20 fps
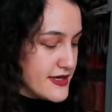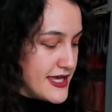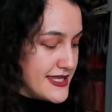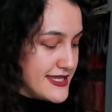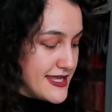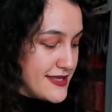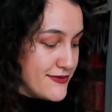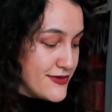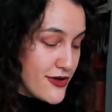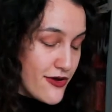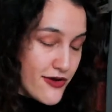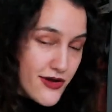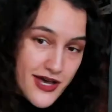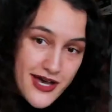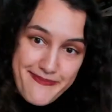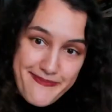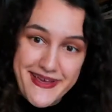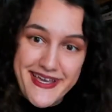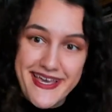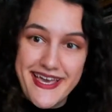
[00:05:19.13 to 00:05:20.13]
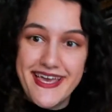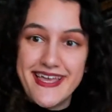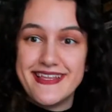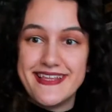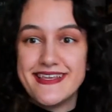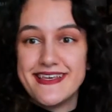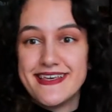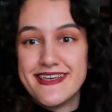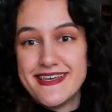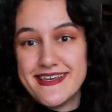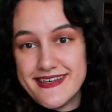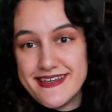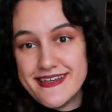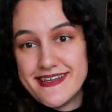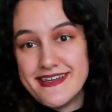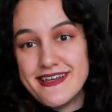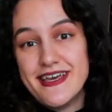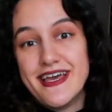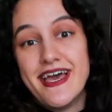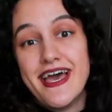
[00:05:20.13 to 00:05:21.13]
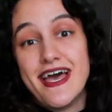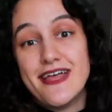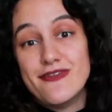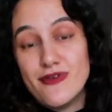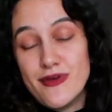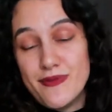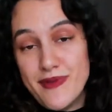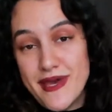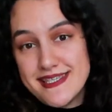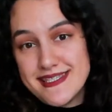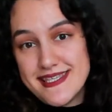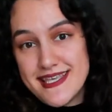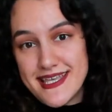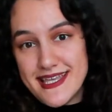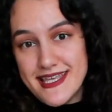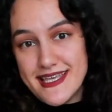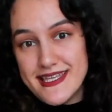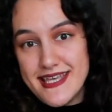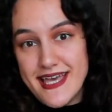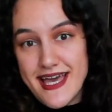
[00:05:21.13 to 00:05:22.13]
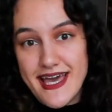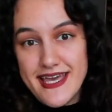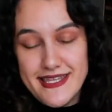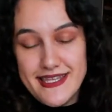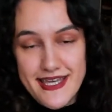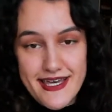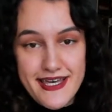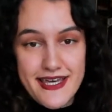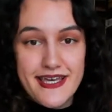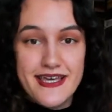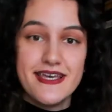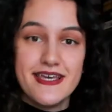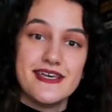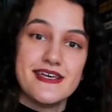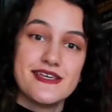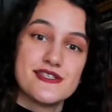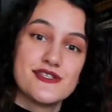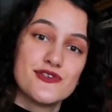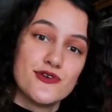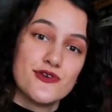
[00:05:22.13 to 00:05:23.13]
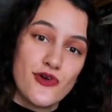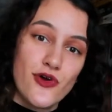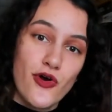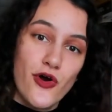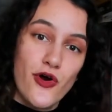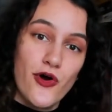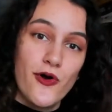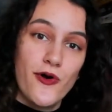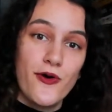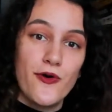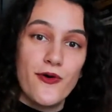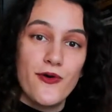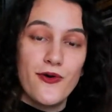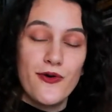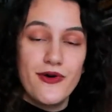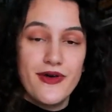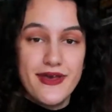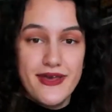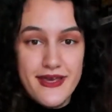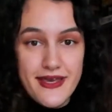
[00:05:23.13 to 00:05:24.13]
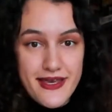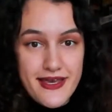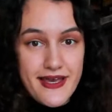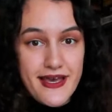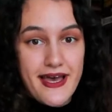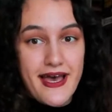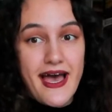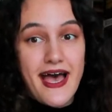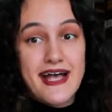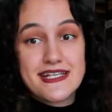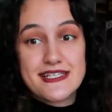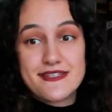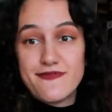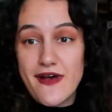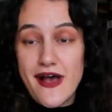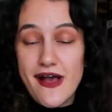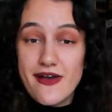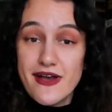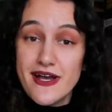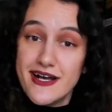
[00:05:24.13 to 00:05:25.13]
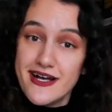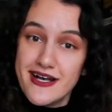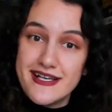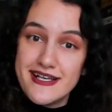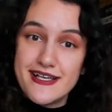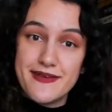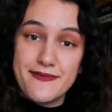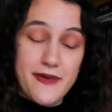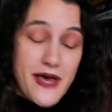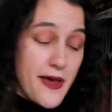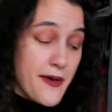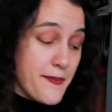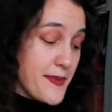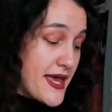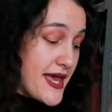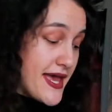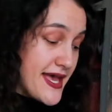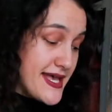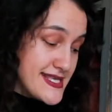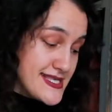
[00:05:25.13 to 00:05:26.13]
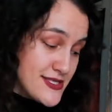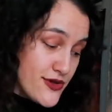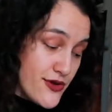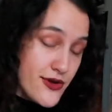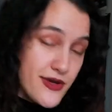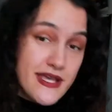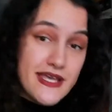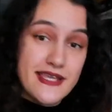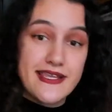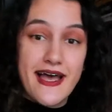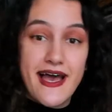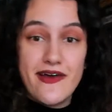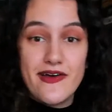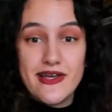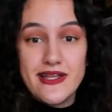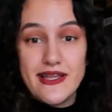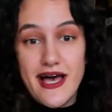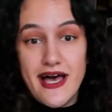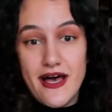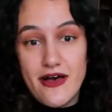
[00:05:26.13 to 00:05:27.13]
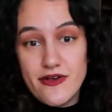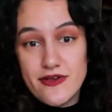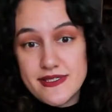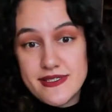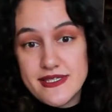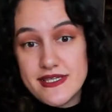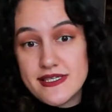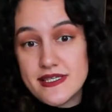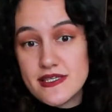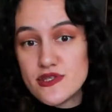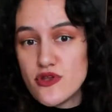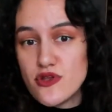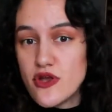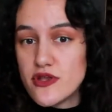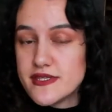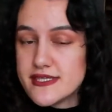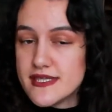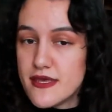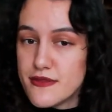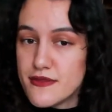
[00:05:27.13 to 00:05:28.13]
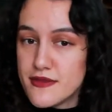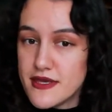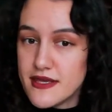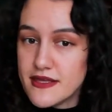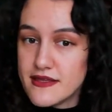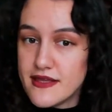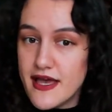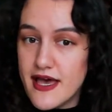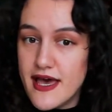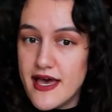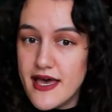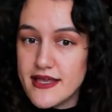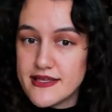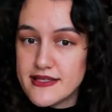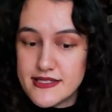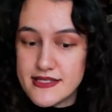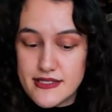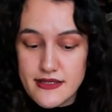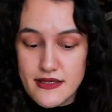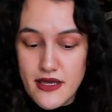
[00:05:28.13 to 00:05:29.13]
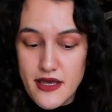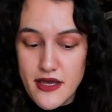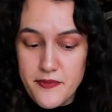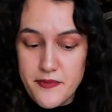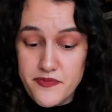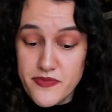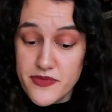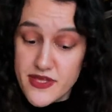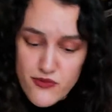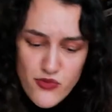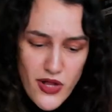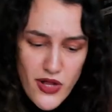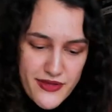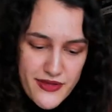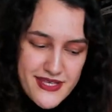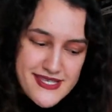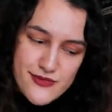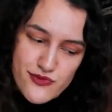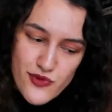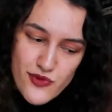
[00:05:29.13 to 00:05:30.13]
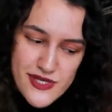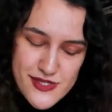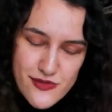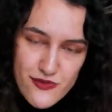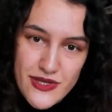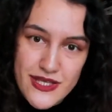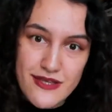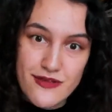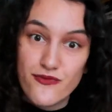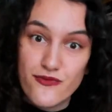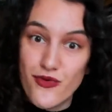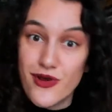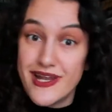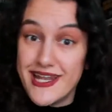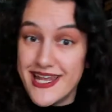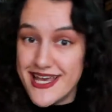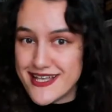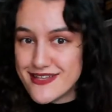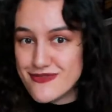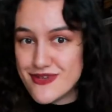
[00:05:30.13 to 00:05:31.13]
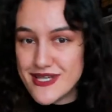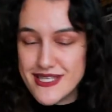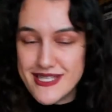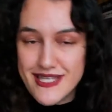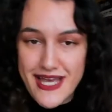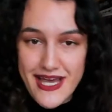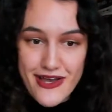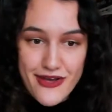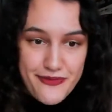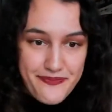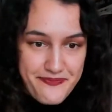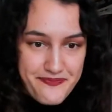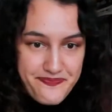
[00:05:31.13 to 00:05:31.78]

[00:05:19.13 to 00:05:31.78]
And then we go up again. And we basically, the idea is to go as far as your guitar allows. This is not something that, well, this was written for electric guitar,